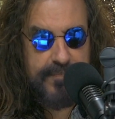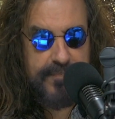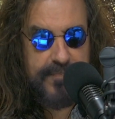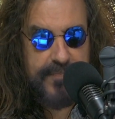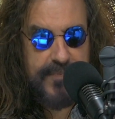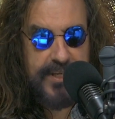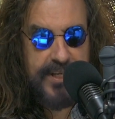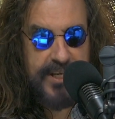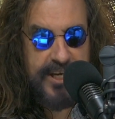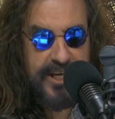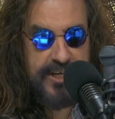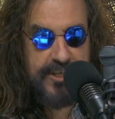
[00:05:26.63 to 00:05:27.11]

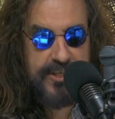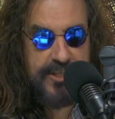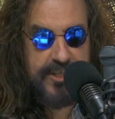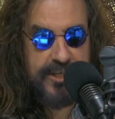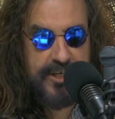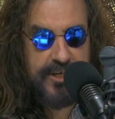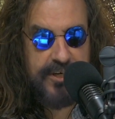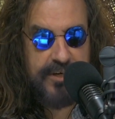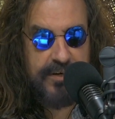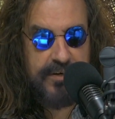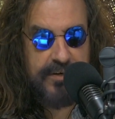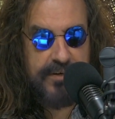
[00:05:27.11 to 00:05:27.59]
each
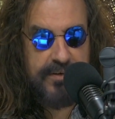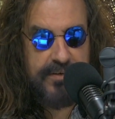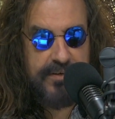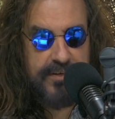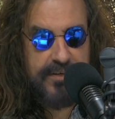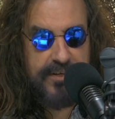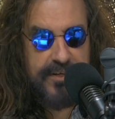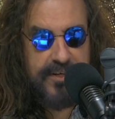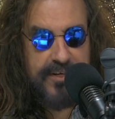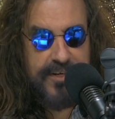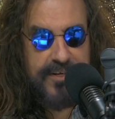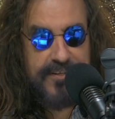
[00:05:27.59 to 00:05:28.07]
year,
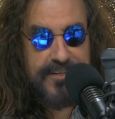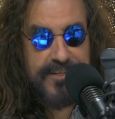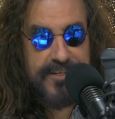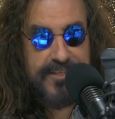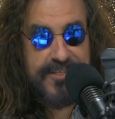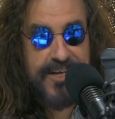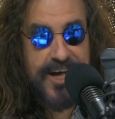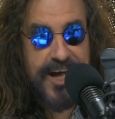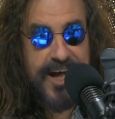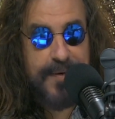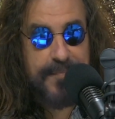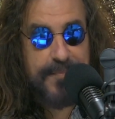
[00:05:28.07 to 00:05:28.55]
the
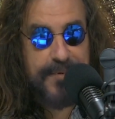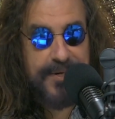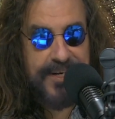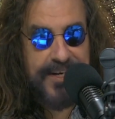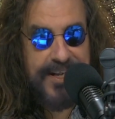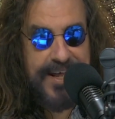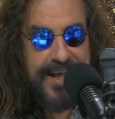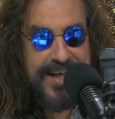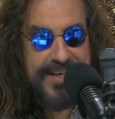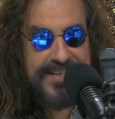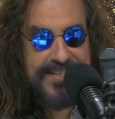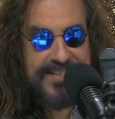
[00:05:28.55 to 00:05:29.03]
top
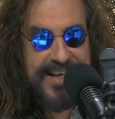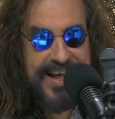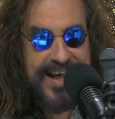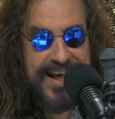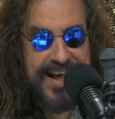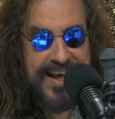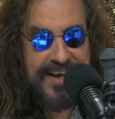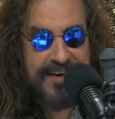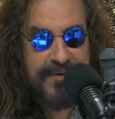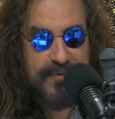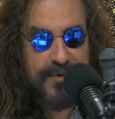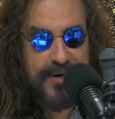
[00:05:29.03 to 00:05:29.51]
class
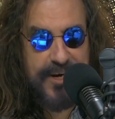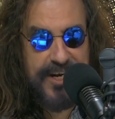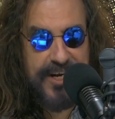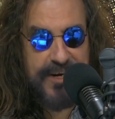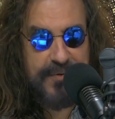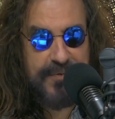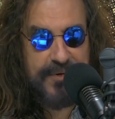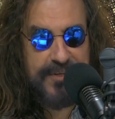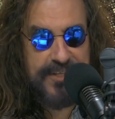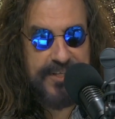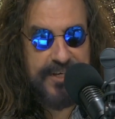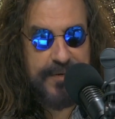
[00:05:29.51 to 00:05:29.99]
highway
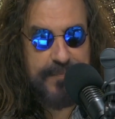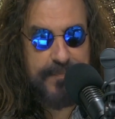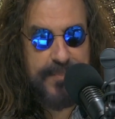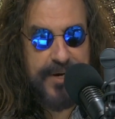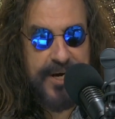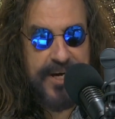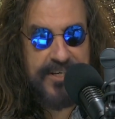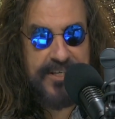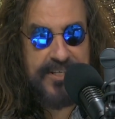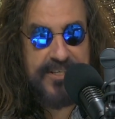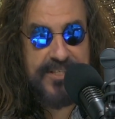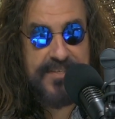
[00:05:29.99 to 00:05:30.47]
with an
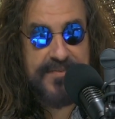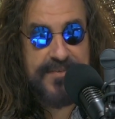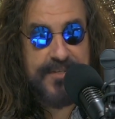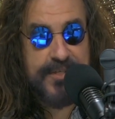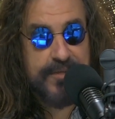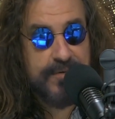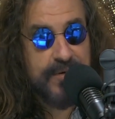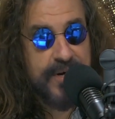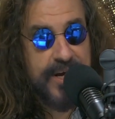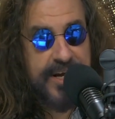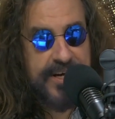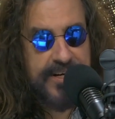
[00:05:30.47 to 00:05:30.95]
abundance of
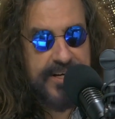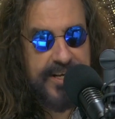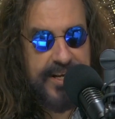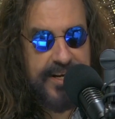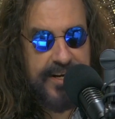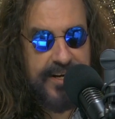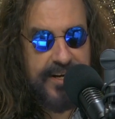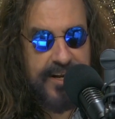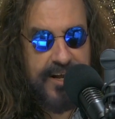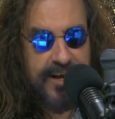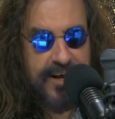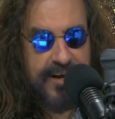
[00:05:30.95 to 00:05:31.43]
straight
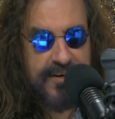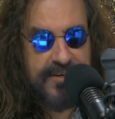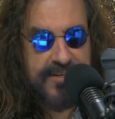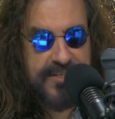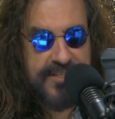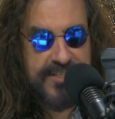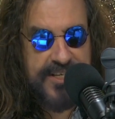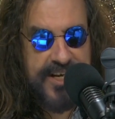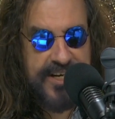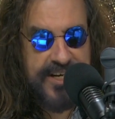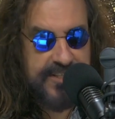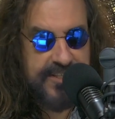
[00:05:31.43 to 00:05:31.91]
and long
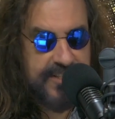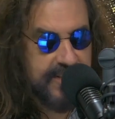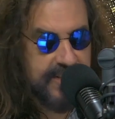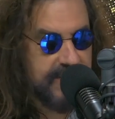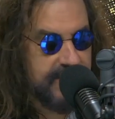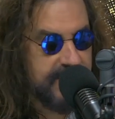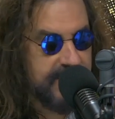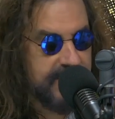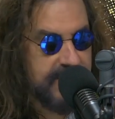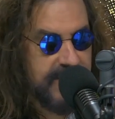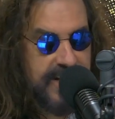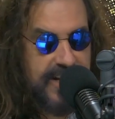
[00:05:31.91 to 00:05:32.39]

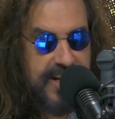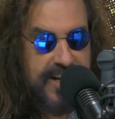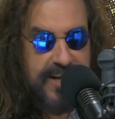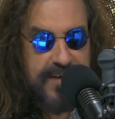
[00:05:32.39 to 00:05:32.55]
sections